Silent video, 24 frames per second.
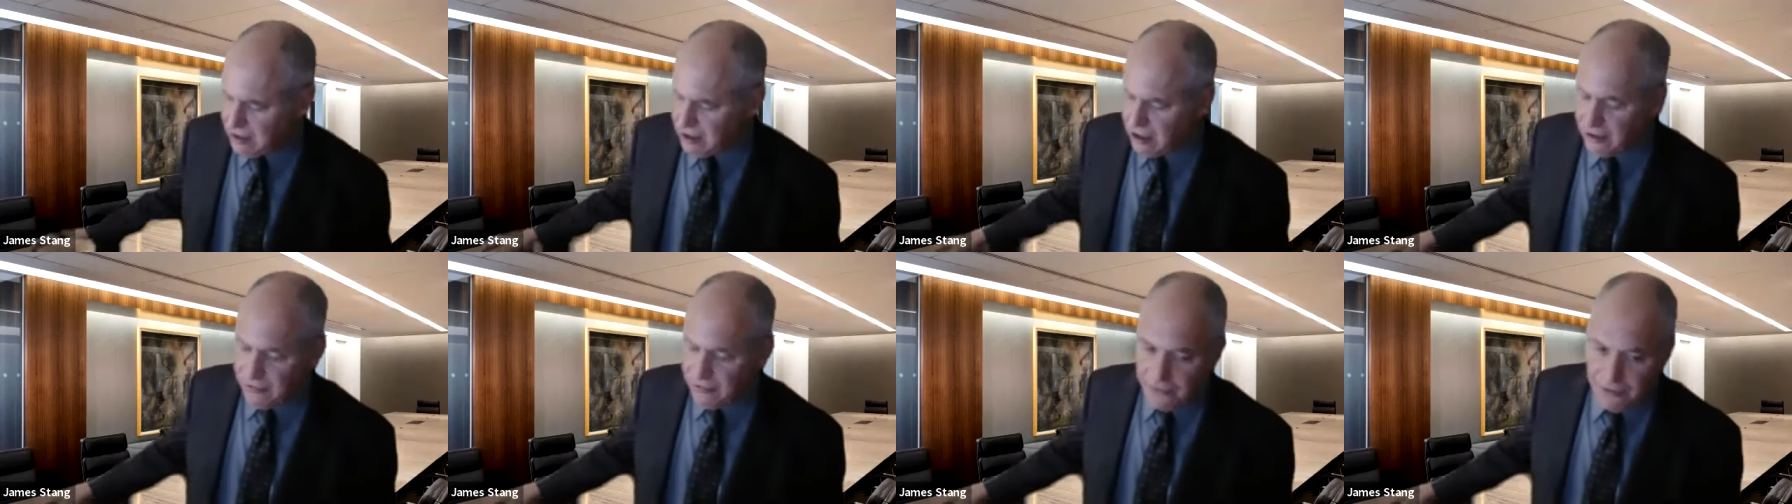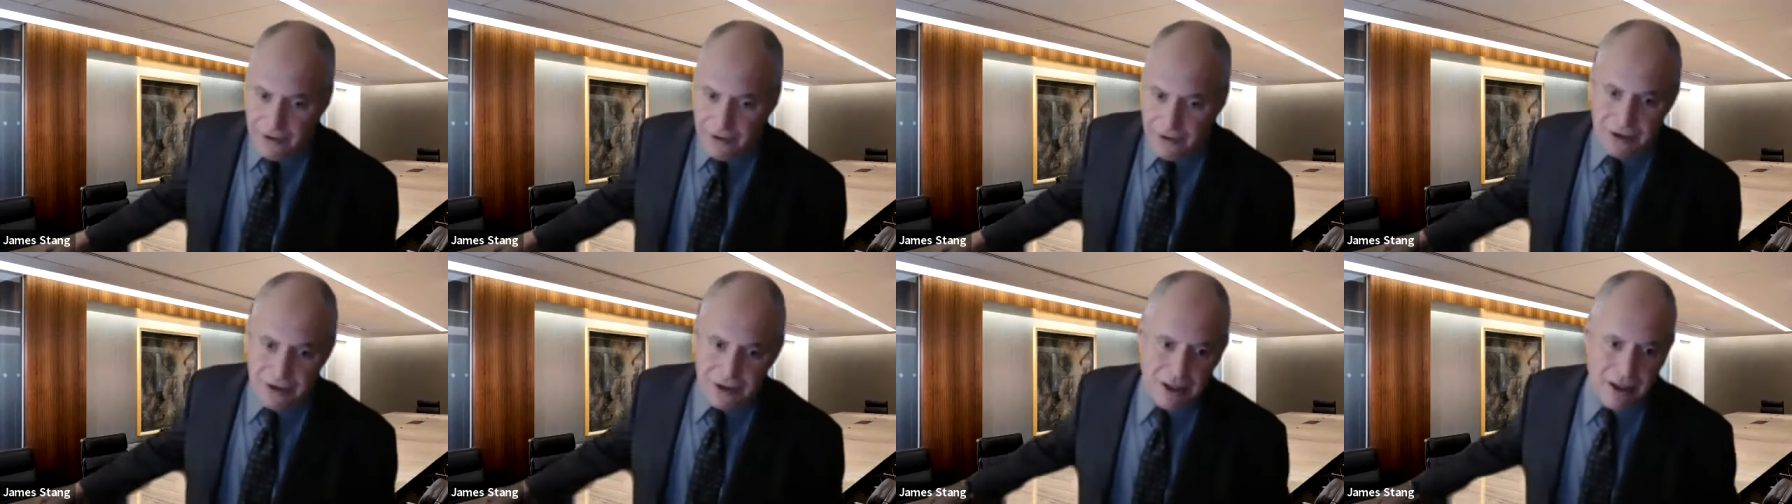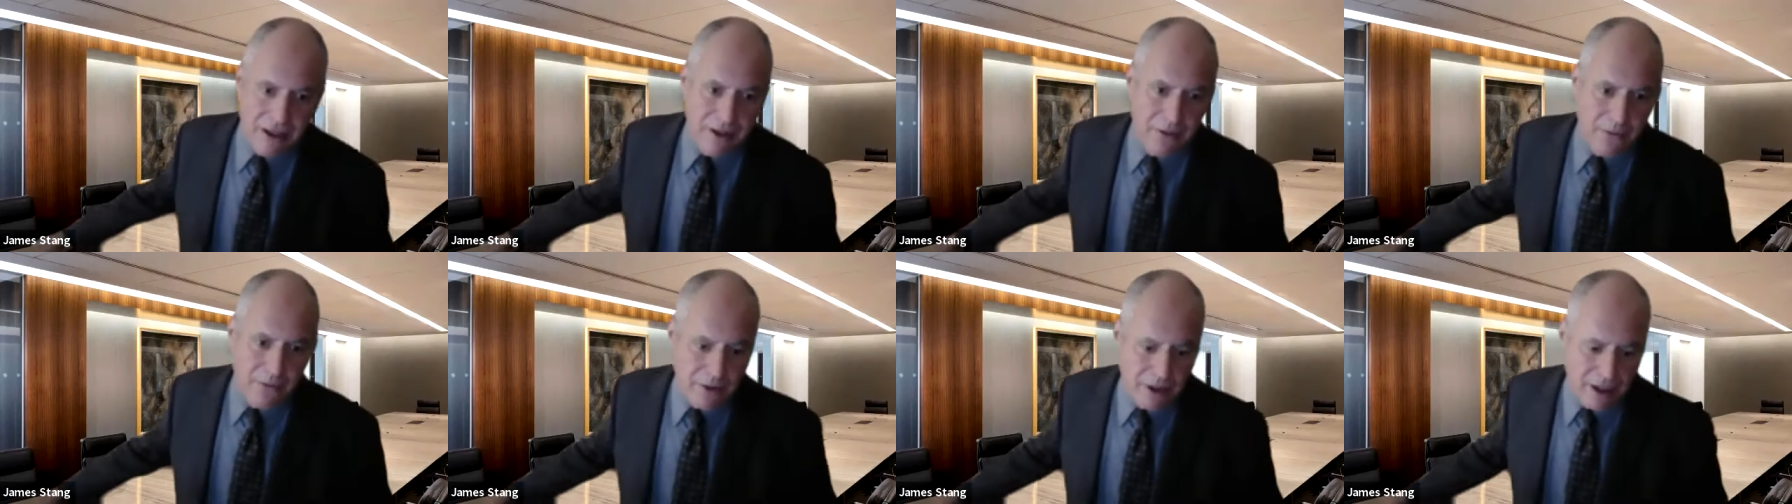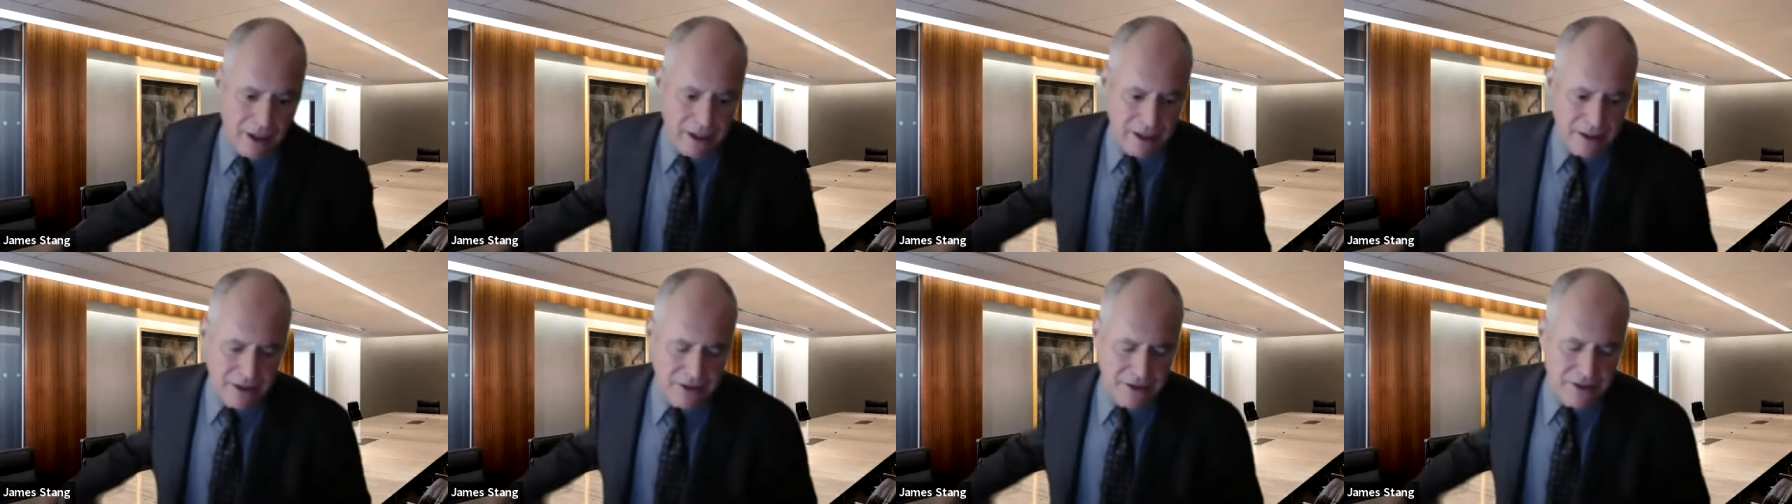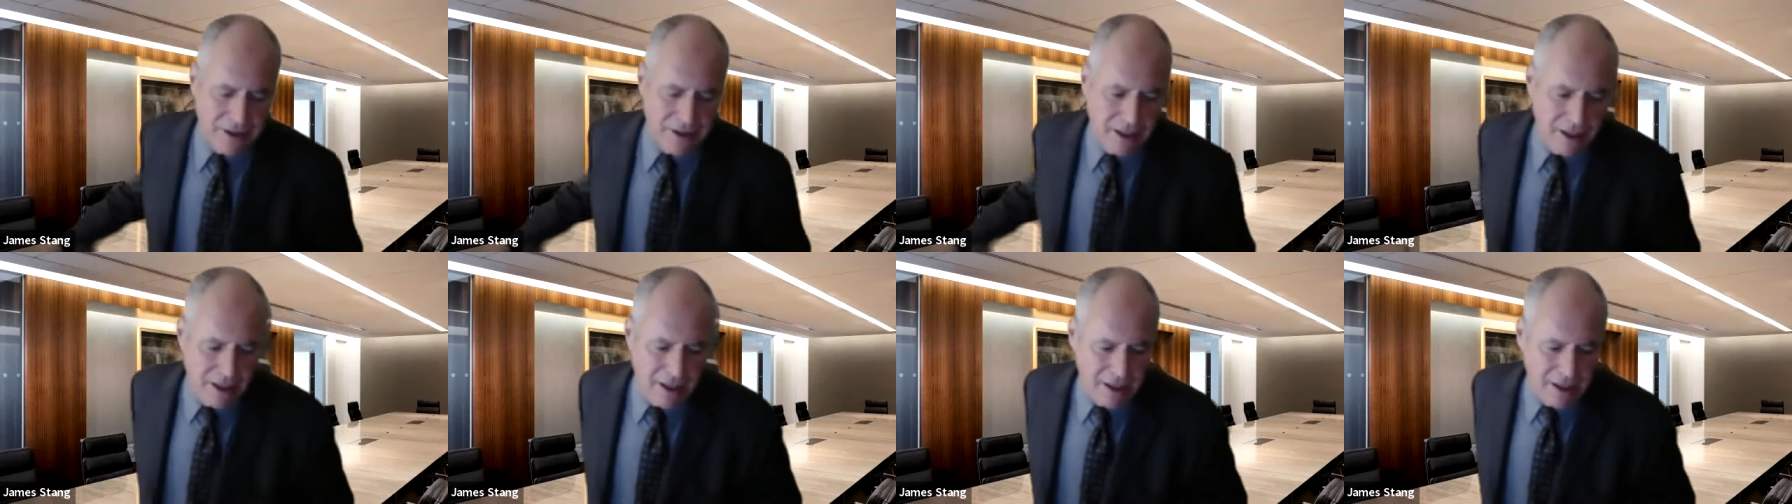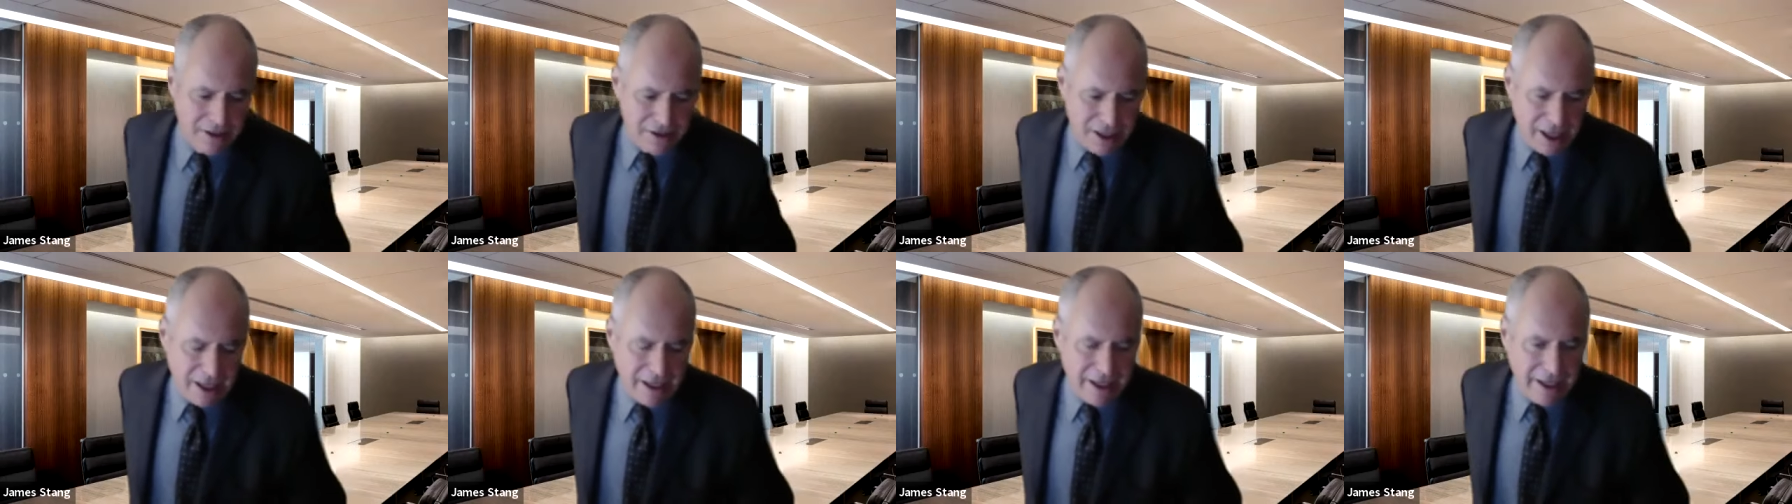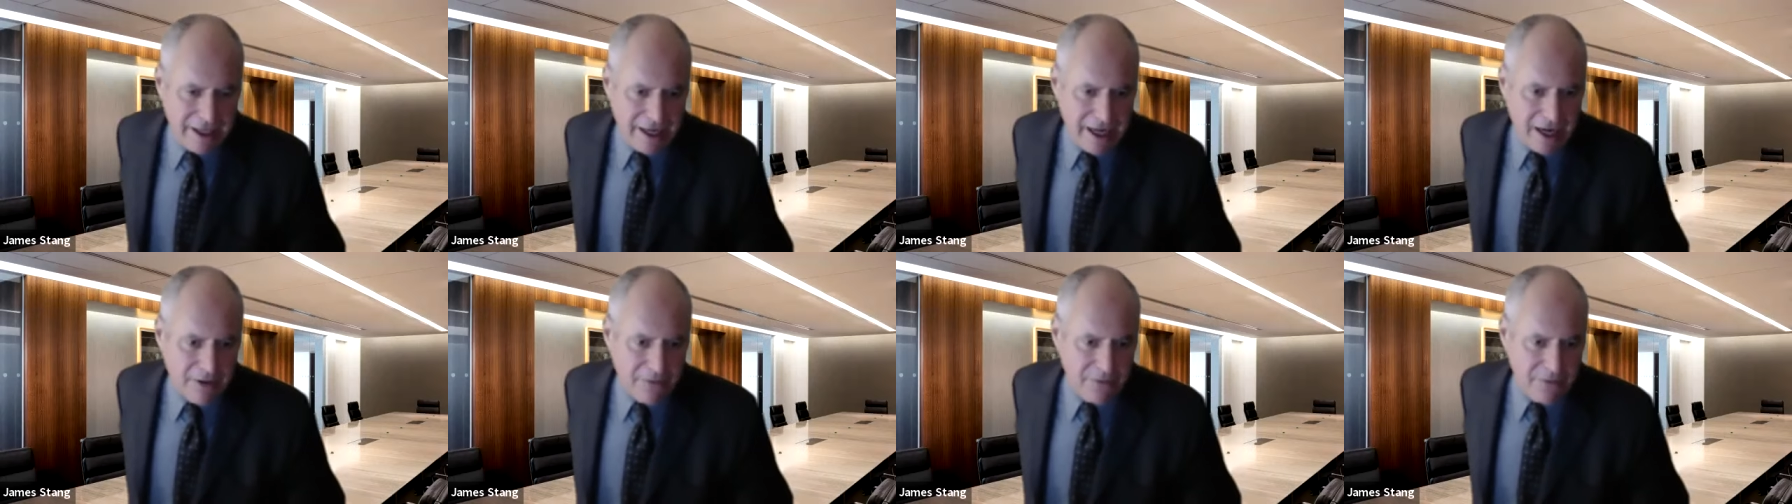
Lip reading: So the first thing was sending